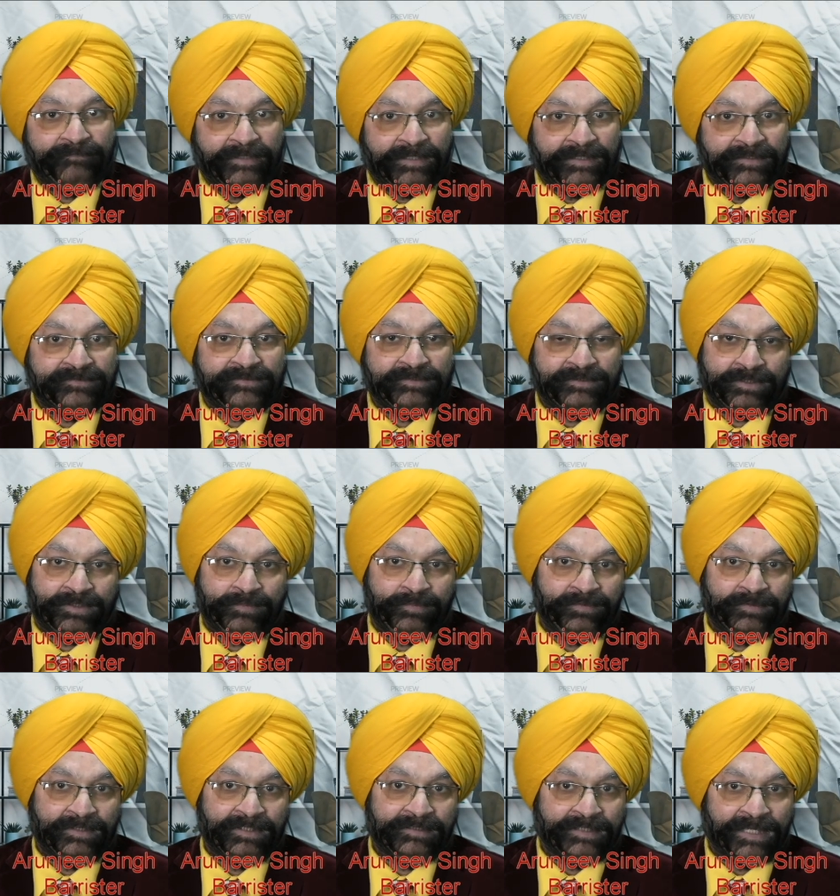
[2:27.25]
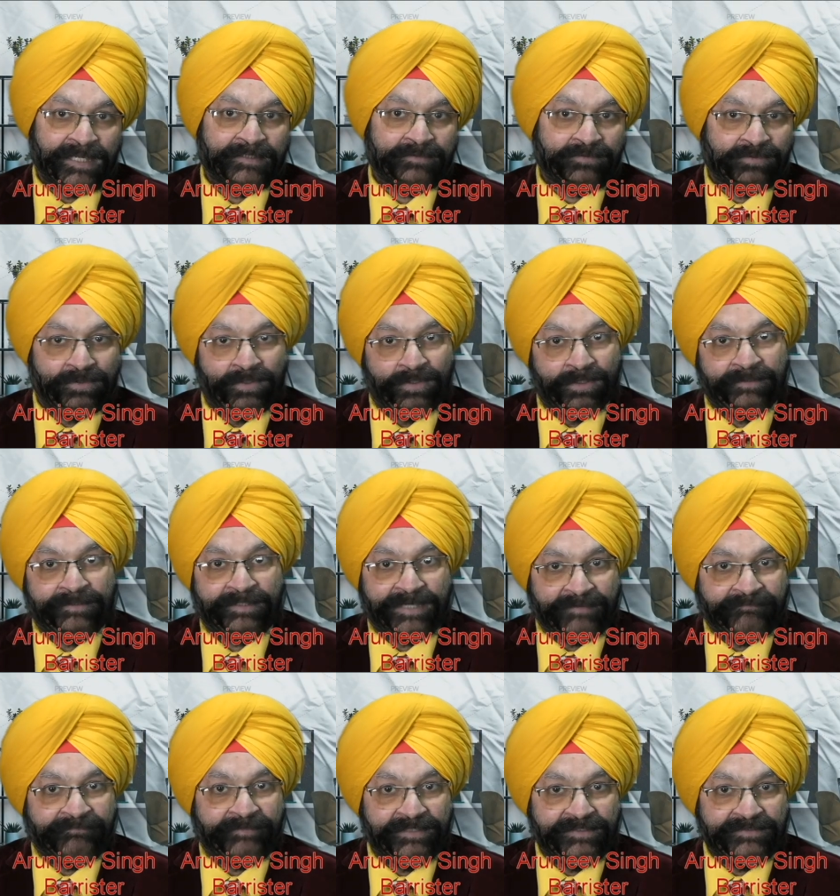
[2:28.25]
tenancy tribunal are called
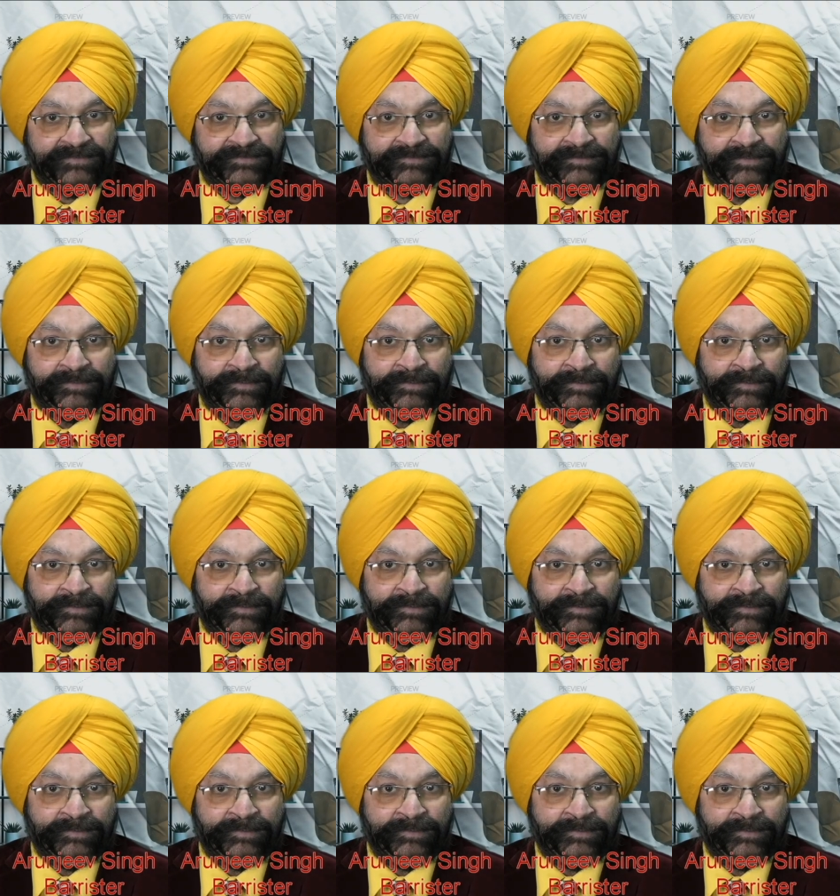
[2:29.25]
referees,